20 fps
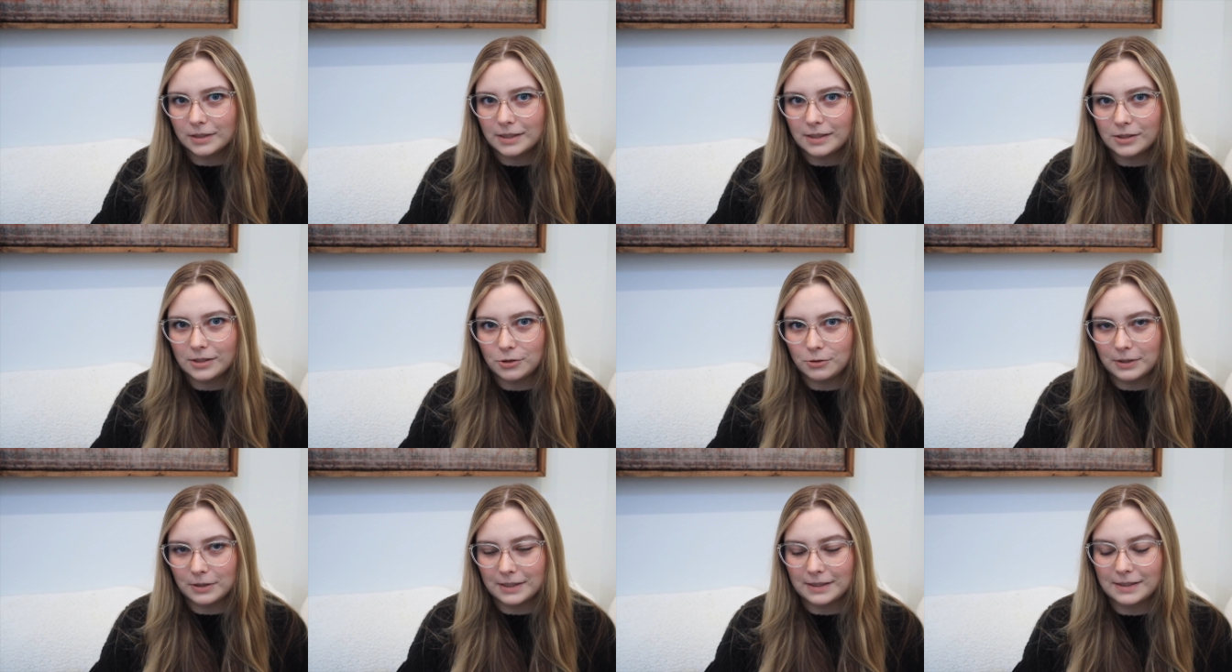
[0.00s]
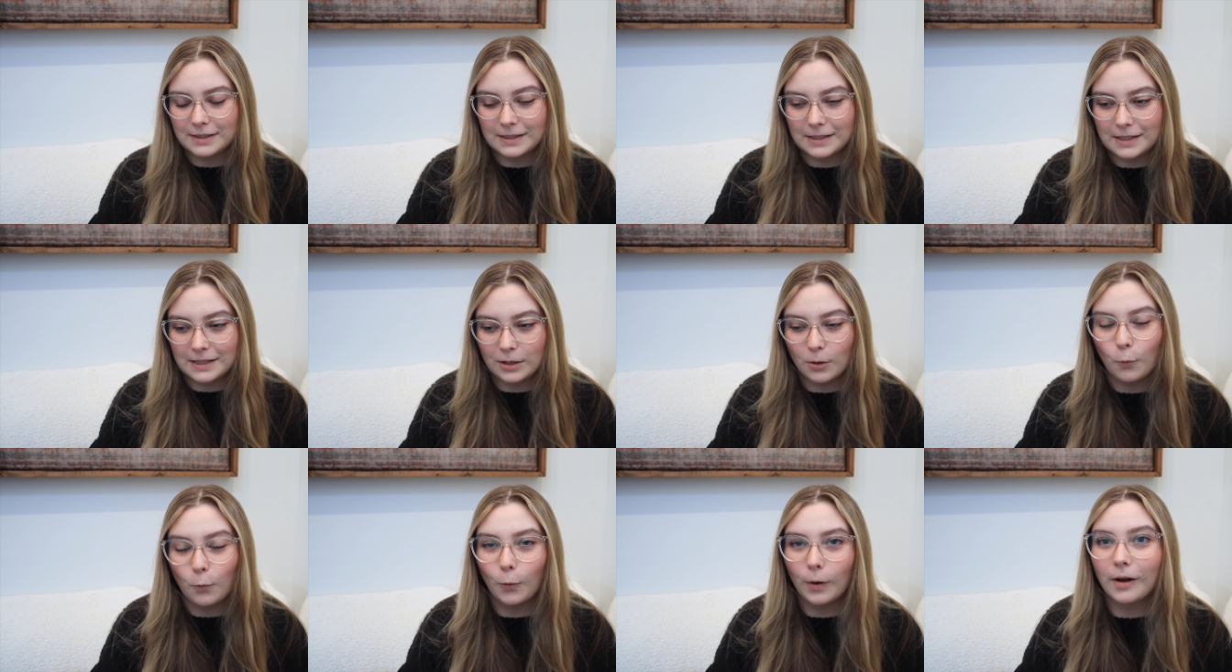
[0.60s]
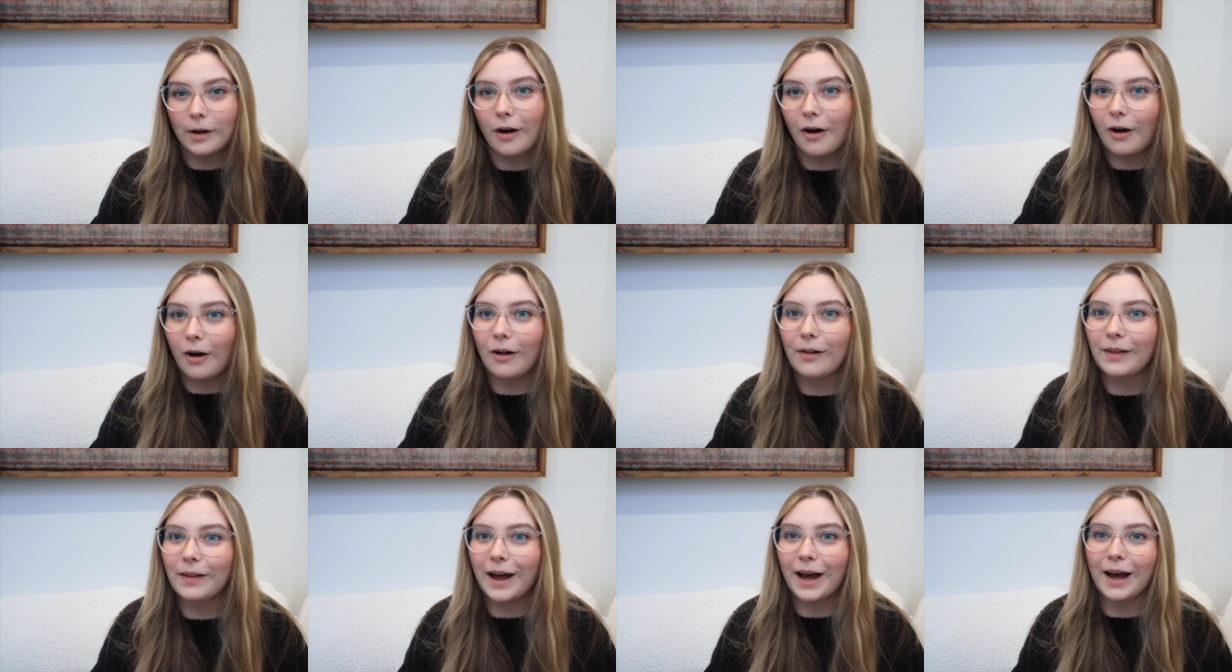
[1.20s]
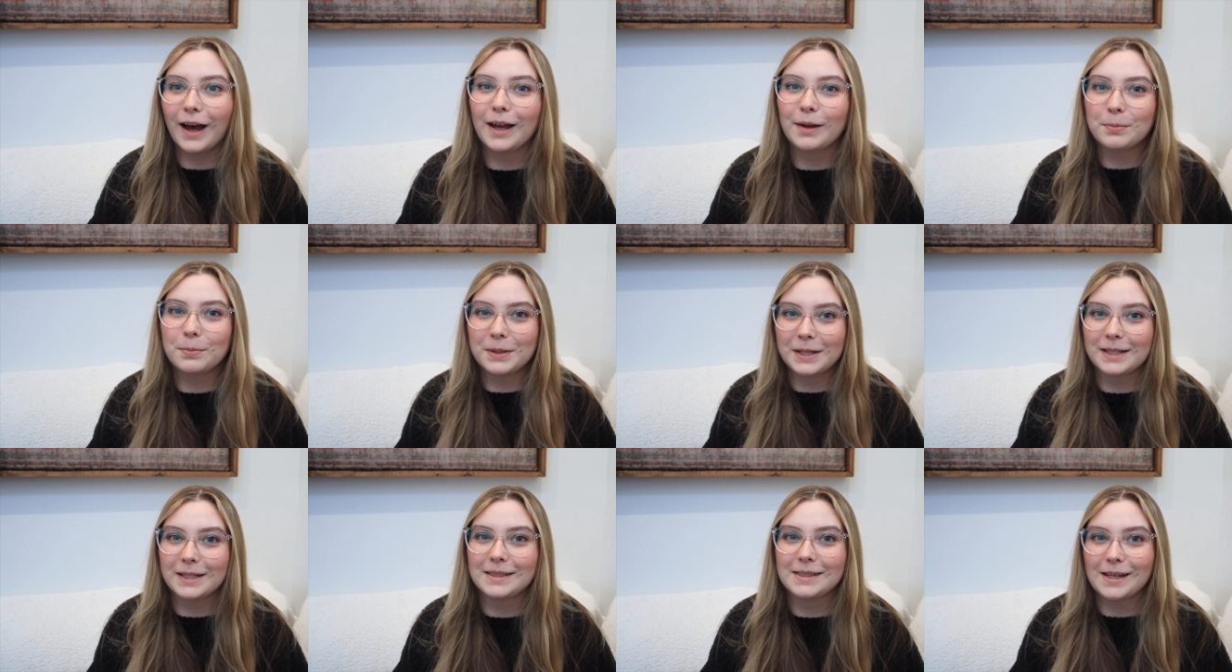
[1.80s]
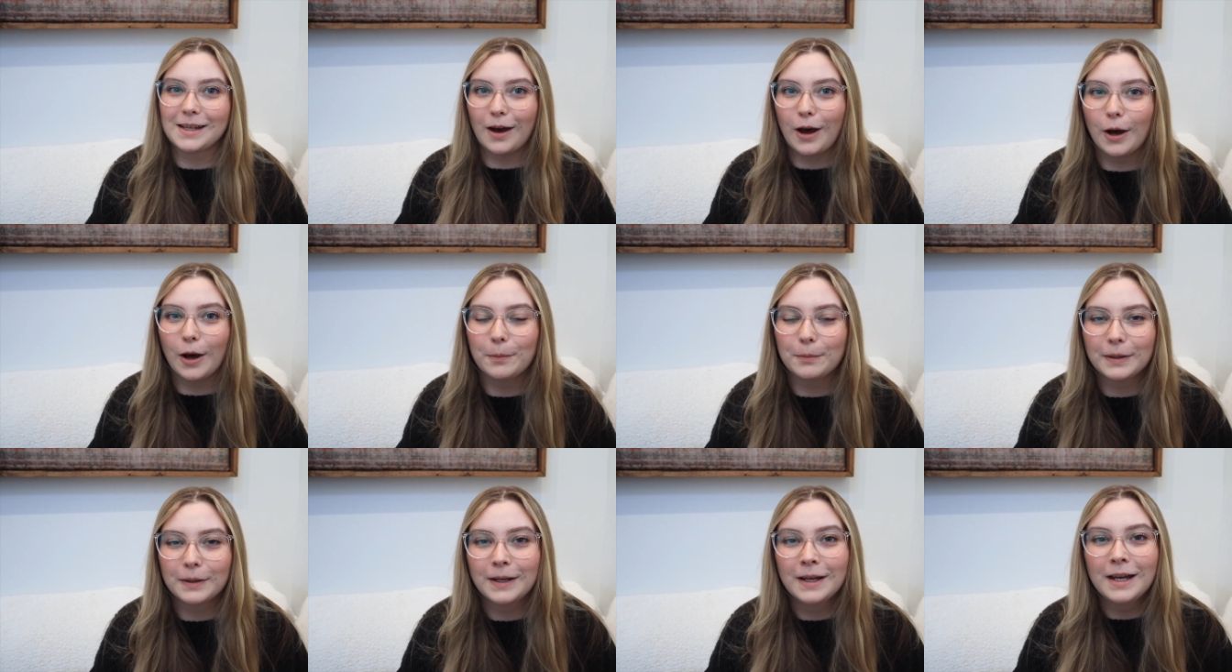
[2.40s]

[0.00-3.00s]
So you can see what all I picked up.